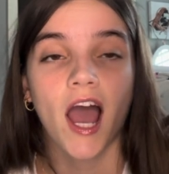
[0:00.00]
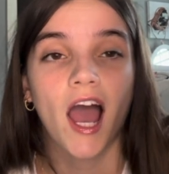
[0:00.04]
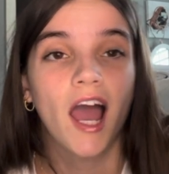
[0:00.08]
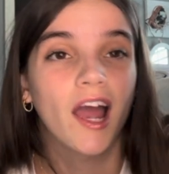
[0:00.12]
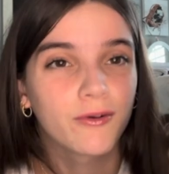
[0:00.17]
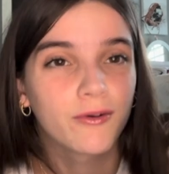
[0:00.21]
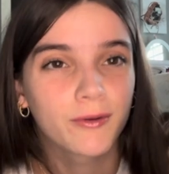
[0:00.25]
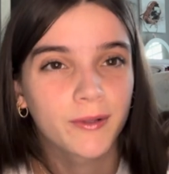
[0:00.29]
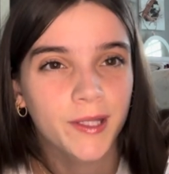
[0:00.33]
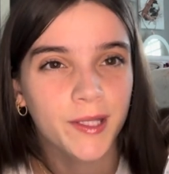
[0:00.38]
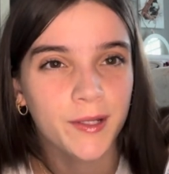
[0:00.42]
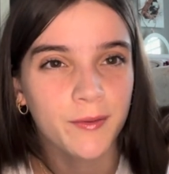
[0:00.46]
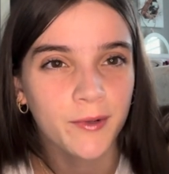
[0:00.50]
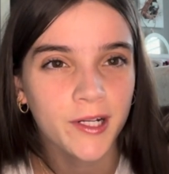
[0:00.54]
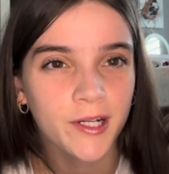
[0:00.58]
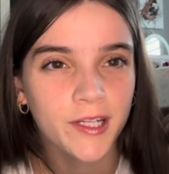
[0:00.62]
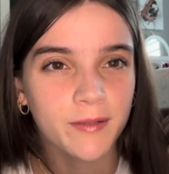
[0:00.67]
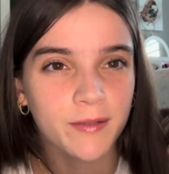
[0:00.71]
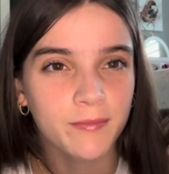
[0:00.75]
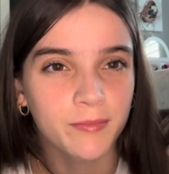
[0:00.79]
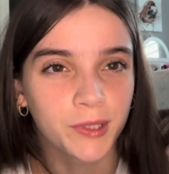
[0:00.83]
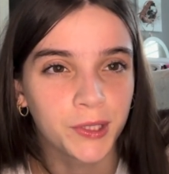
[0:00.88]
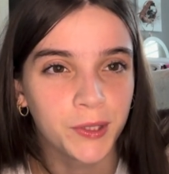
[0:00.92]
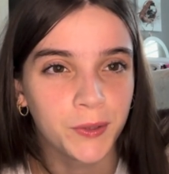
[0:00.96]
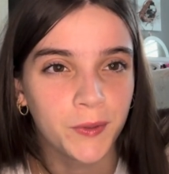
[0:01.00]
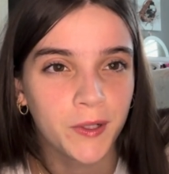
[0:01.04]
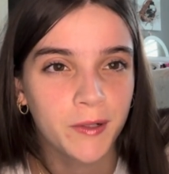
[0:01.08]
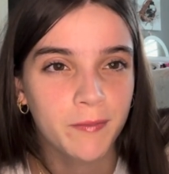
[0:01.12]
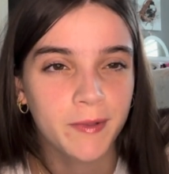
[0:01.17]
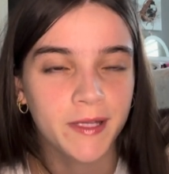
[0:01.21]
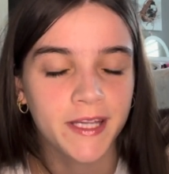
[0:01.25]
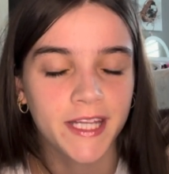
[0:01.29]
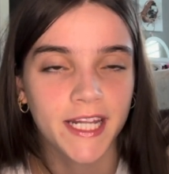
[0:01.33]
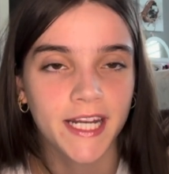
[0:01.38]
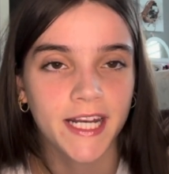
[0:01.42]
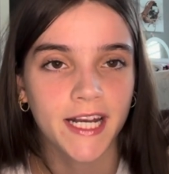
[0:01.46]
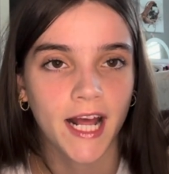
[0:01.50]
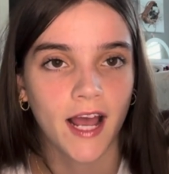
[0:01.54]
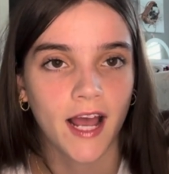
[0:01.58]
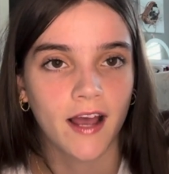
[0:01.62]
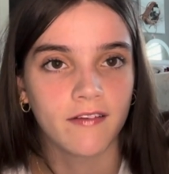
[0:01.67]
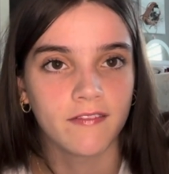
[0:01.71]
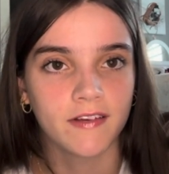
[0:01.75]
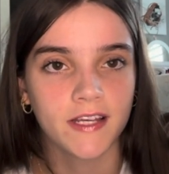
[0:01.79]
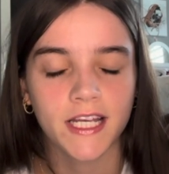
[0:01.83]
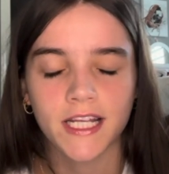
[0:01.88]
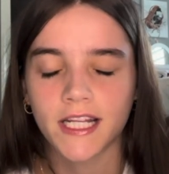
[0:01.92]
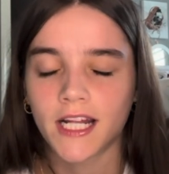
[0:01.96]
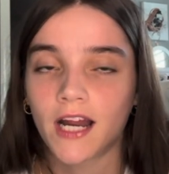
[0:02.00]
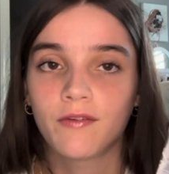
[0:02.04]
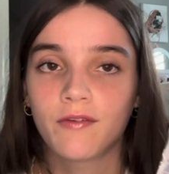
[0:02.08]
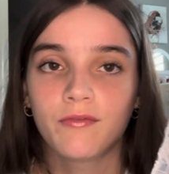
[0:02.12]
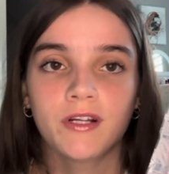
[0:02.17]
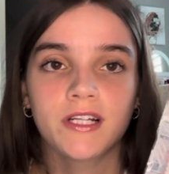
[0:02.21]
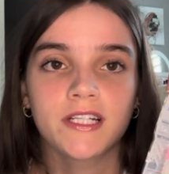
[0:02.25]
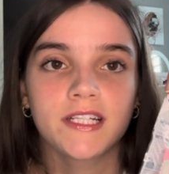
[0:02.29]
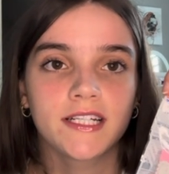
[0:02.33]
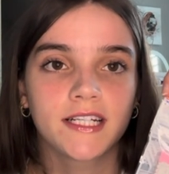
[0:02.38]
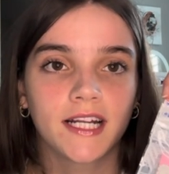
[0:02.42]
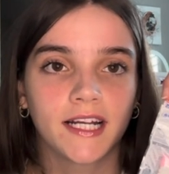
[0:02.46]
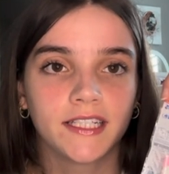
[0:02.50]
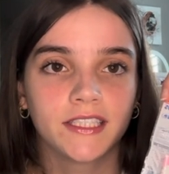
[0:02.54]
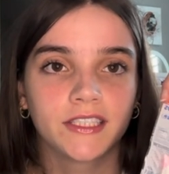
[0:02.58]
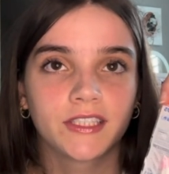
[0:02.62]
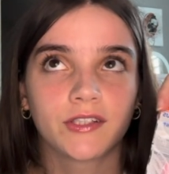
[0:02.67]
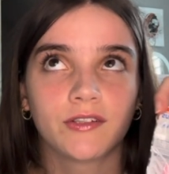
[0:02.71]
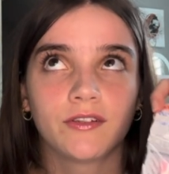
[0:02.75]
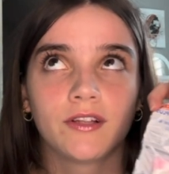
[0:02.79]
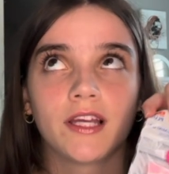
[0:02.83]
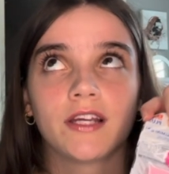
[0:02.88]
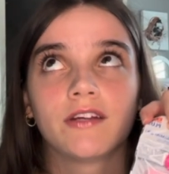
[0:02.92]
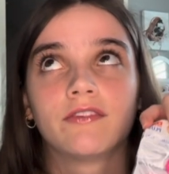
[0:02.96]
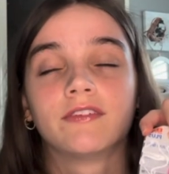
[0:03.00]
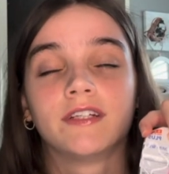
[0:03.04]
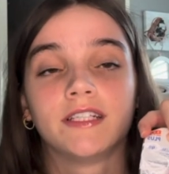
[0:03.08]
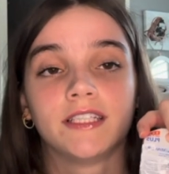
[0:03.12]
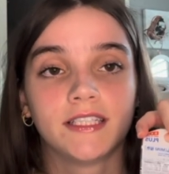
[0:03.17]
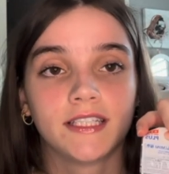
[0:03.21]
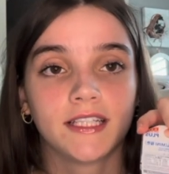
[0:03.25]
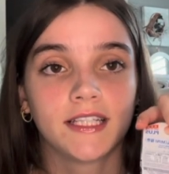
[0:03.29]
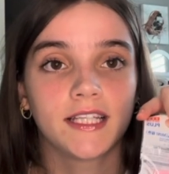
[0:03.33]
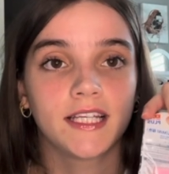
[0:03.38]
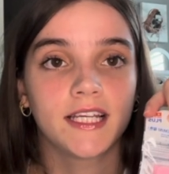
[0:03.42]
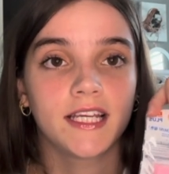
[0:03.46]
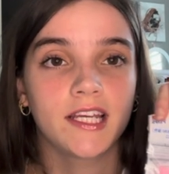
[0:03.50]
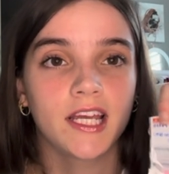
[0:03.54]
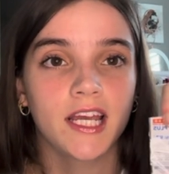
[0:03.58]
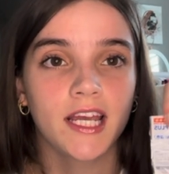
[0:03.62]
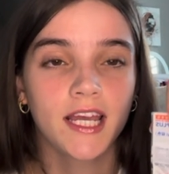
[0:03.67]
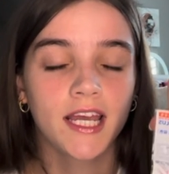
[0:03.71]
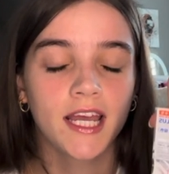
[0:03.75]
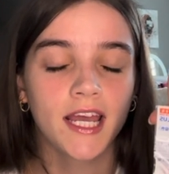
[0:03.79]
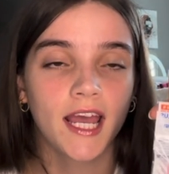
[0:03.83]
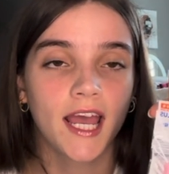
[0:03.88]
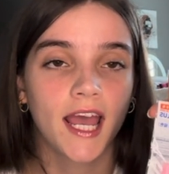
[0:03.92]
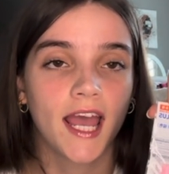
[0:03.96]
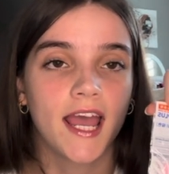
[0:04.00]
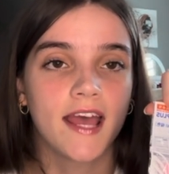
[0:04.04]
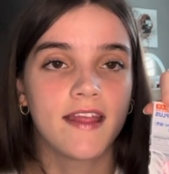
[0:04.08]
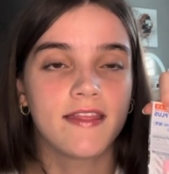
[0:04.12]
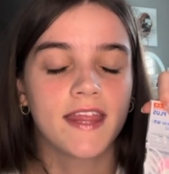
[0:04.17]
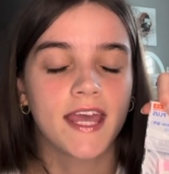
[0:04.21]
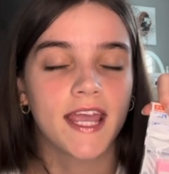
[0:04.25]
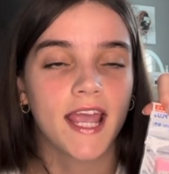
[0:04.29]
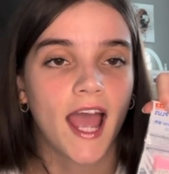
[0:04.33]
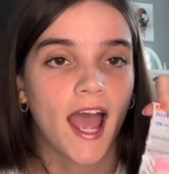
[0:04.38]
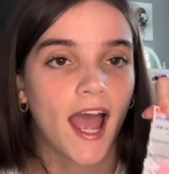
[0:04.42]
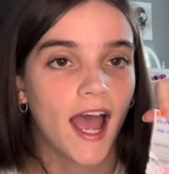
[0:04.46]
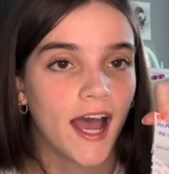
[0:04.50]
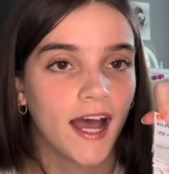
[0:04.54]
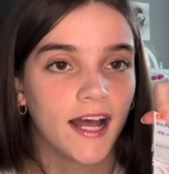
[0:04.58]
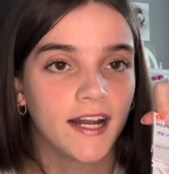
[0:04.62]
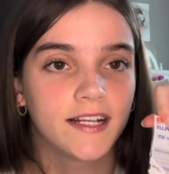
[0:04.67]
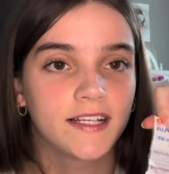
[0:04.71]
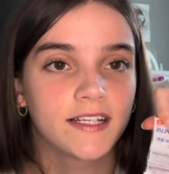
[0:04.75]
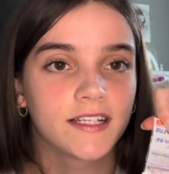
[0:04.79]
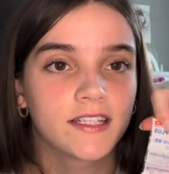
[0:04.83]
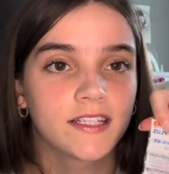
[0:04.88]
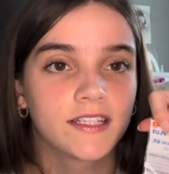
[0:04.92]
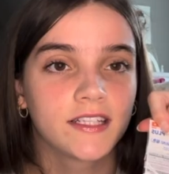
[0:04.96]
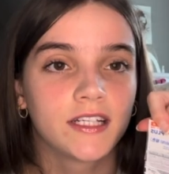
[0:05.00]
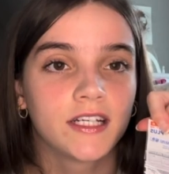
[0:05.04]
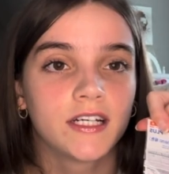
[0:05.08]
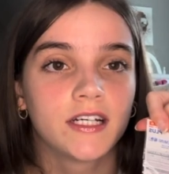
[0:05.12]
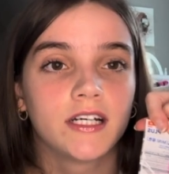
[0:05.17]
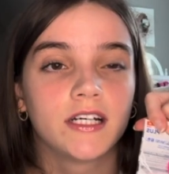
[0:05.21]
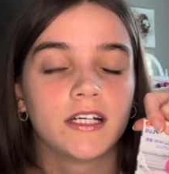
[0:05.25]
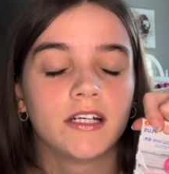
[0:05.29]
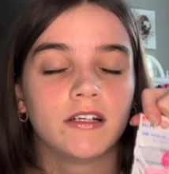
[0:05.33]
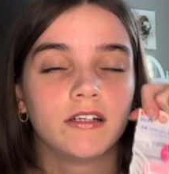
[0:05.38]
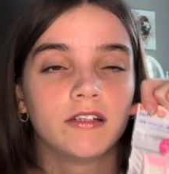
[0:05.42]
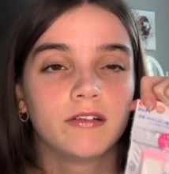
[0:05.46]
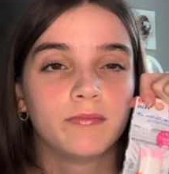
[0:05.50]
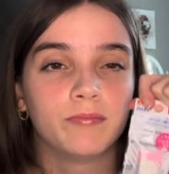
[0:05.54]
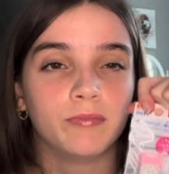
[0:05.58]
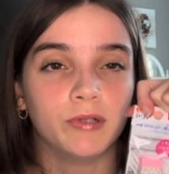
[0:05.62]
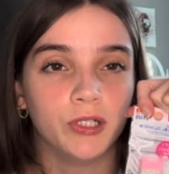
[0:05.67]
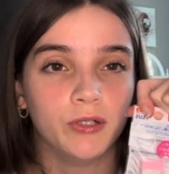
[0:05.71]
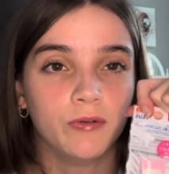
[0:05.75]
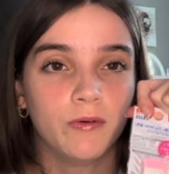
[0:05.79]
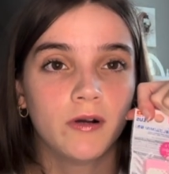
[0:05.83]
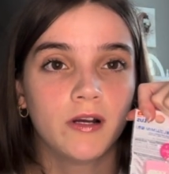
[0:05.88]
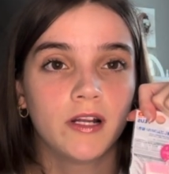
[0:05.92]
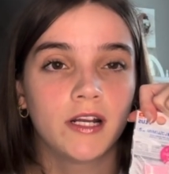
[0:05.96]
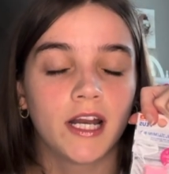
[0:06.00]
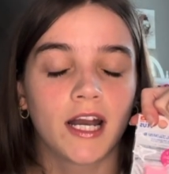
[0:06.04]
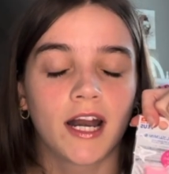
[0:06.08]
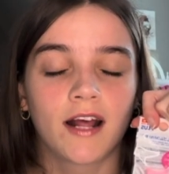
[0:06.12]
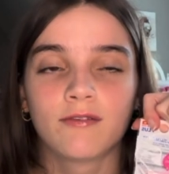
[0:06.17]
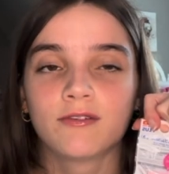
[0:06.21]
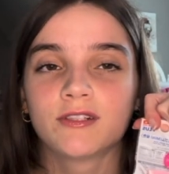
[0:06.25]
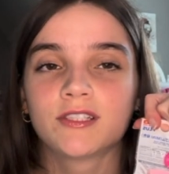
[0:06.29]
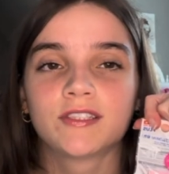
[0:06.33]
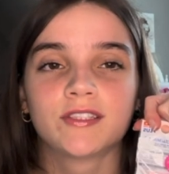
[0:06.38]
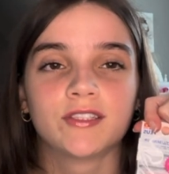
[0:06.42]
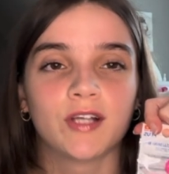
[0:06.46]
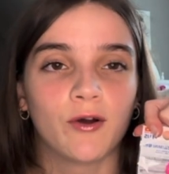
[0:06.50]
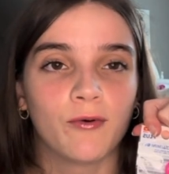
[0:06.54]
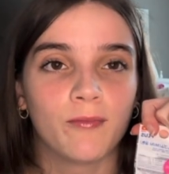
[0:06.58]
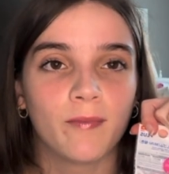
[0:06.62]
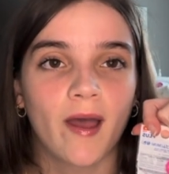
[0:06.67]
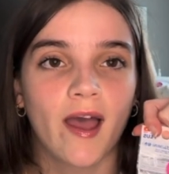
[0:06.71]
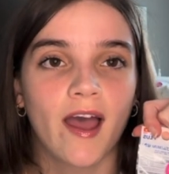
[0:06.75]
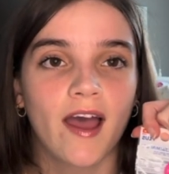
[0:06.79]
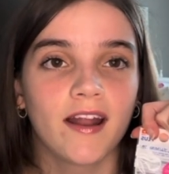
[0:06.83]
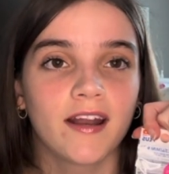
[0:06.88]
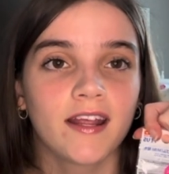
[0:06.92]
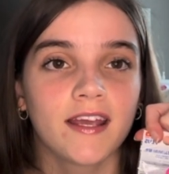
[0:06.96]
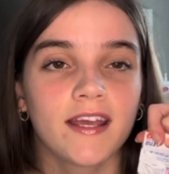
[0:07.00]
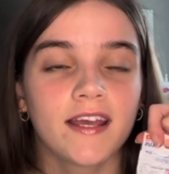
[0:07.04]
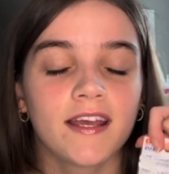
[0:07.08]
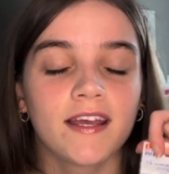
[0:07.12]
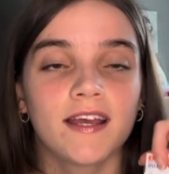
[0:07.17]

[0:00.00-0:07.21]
I really wanted the blue one, but they didn't have it, and I went to Daiso like recently and they had the blue one, and I was so mad.